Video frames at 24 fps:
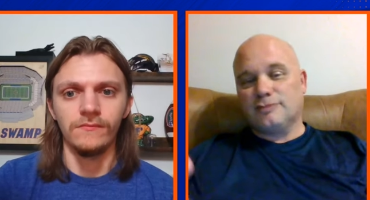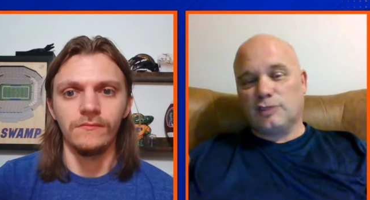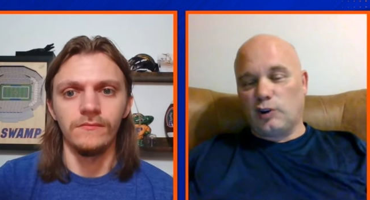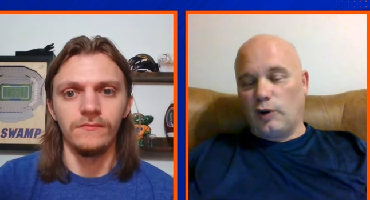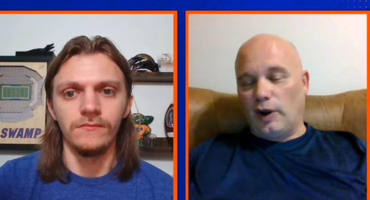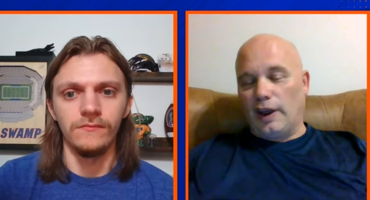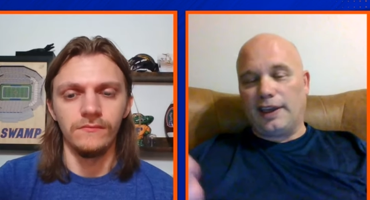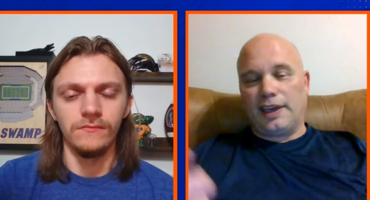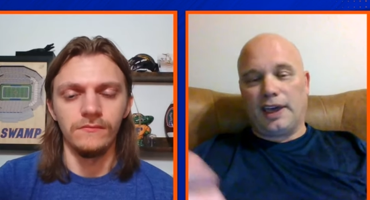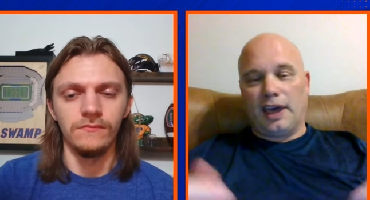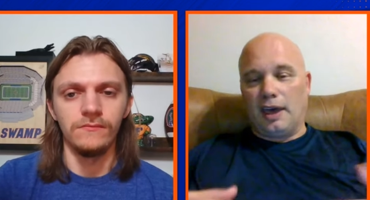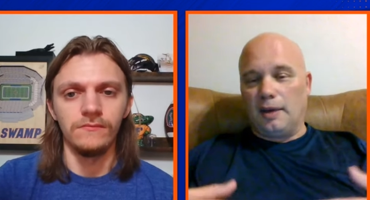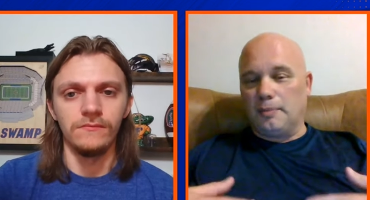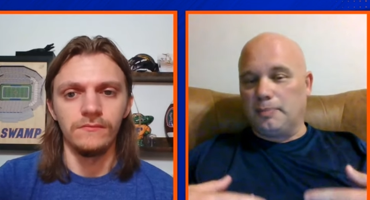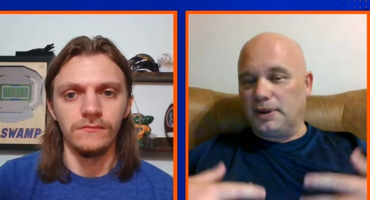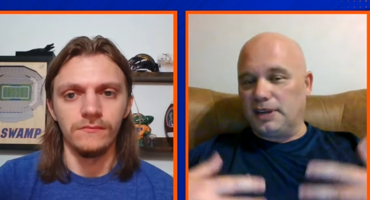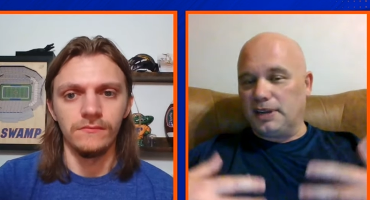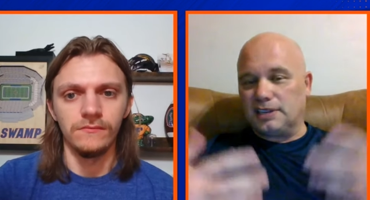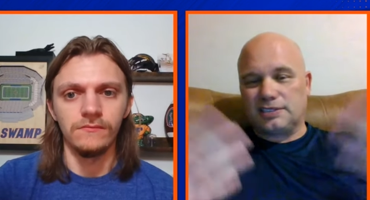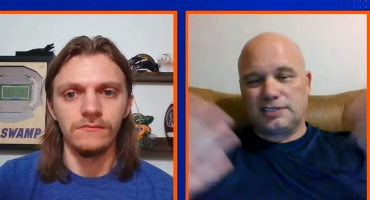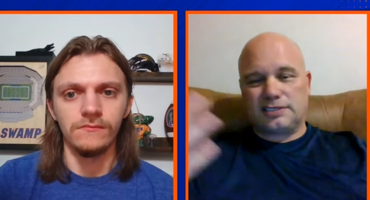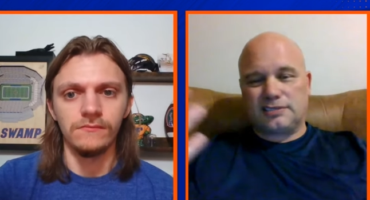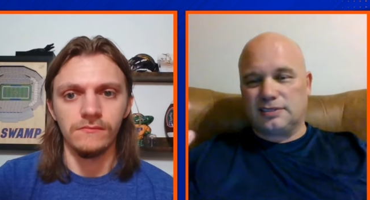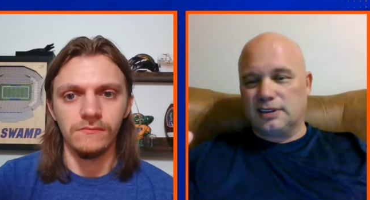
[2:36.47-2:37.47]
Speaker 1: Great
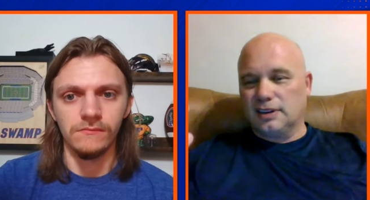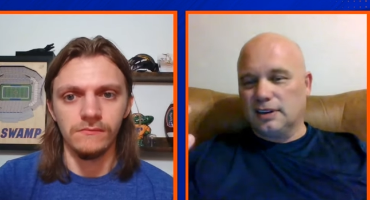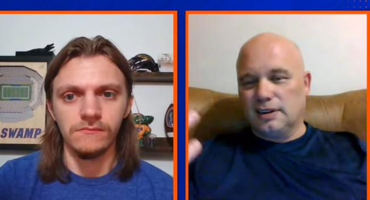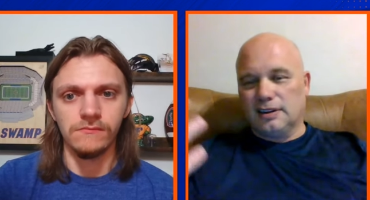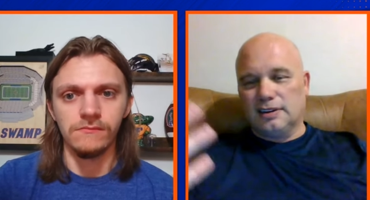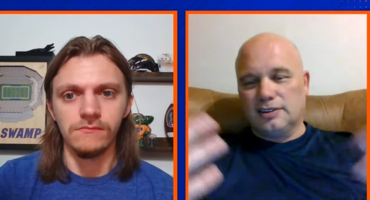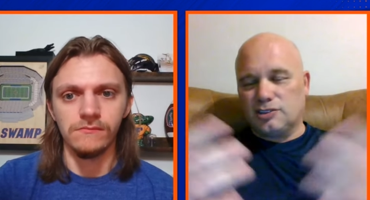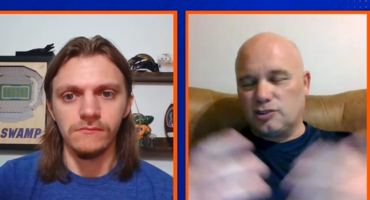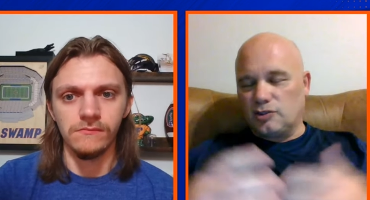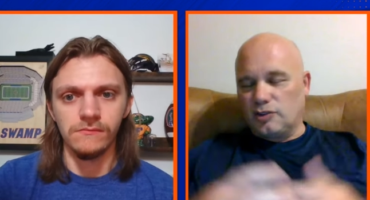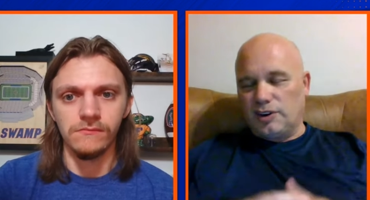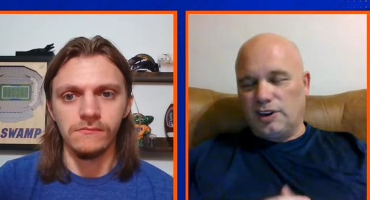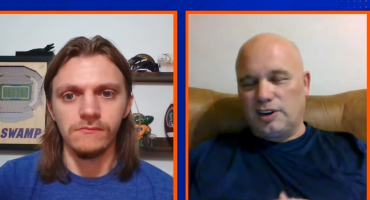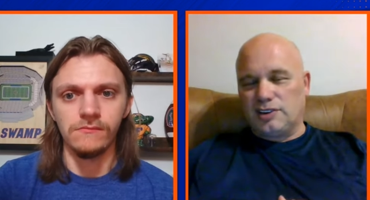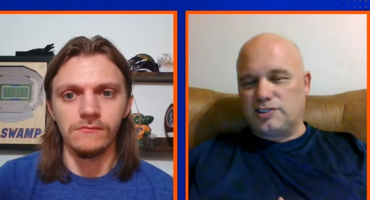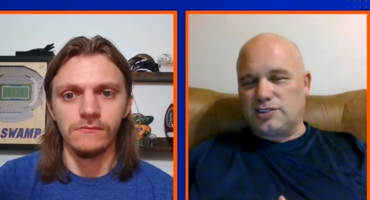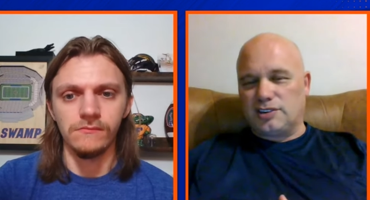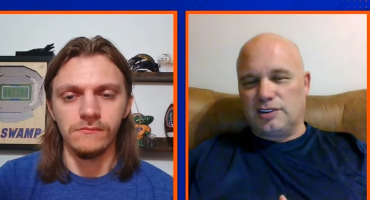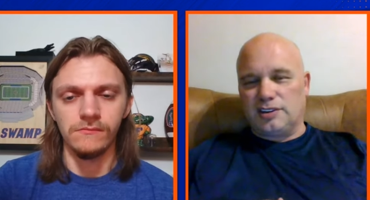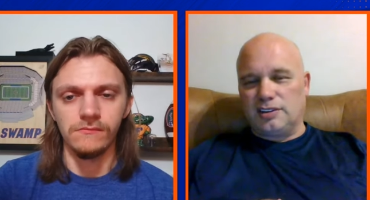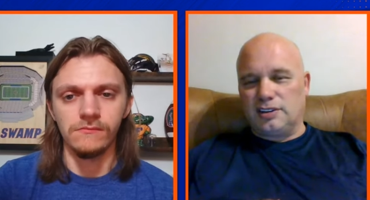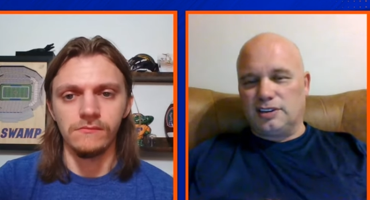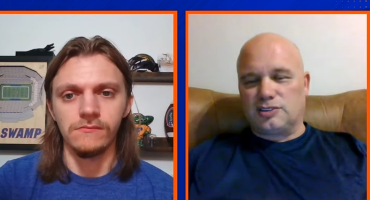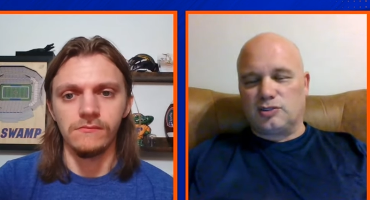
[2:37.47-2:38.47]
campus,
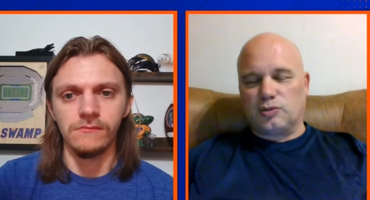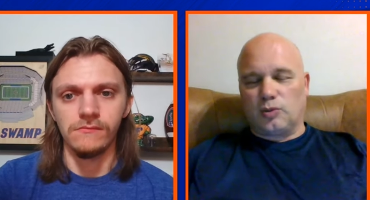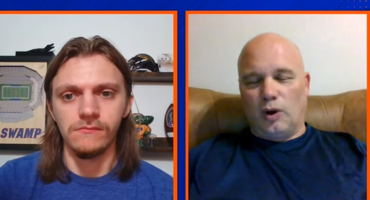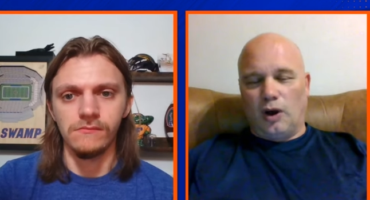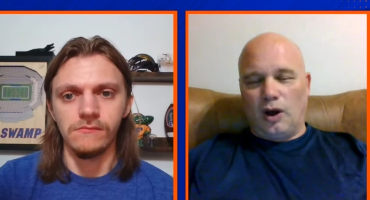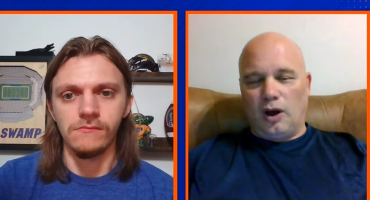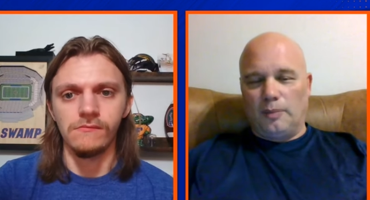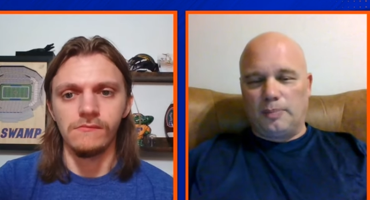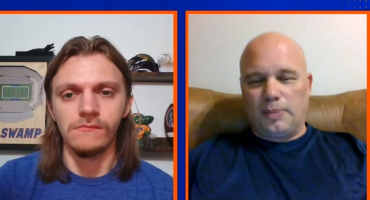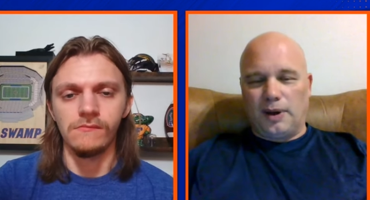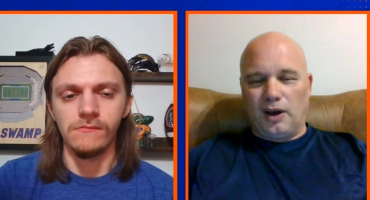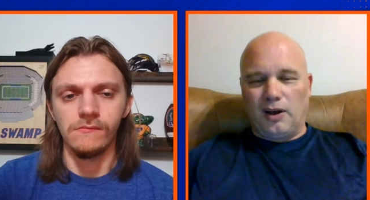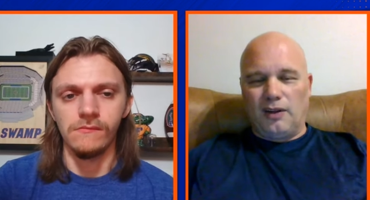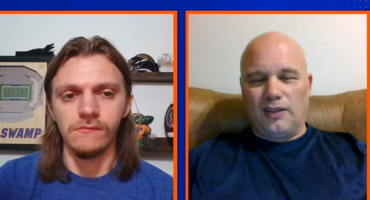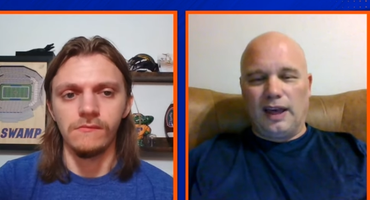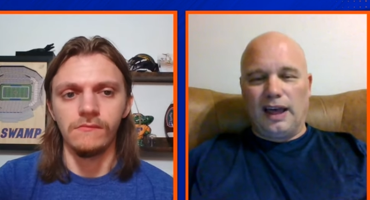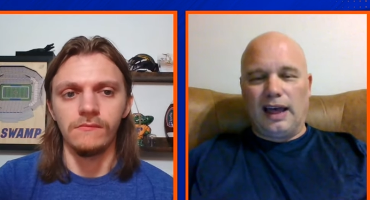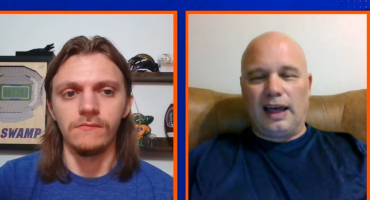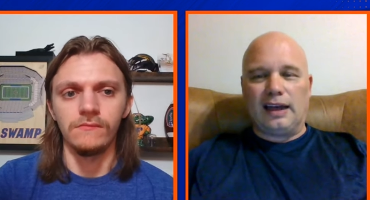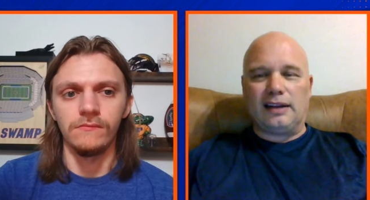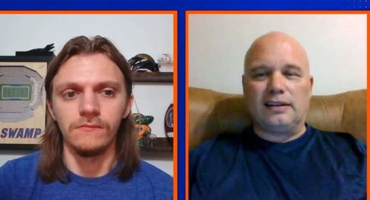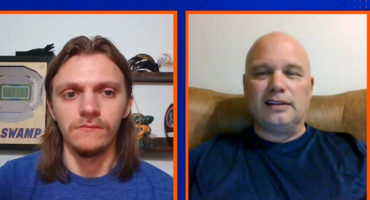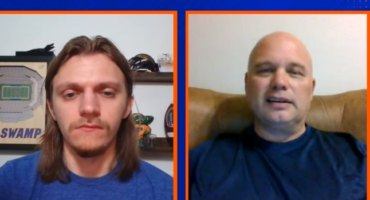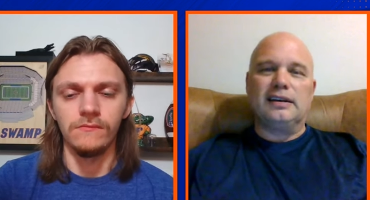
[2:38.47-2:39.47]
tradition, the swamp, all
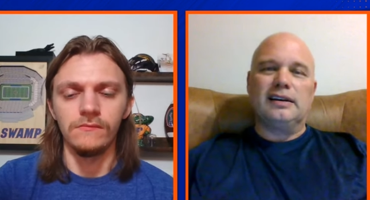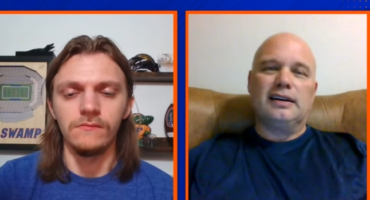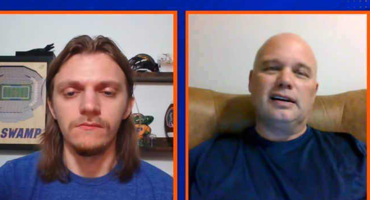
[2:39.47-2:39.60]
that.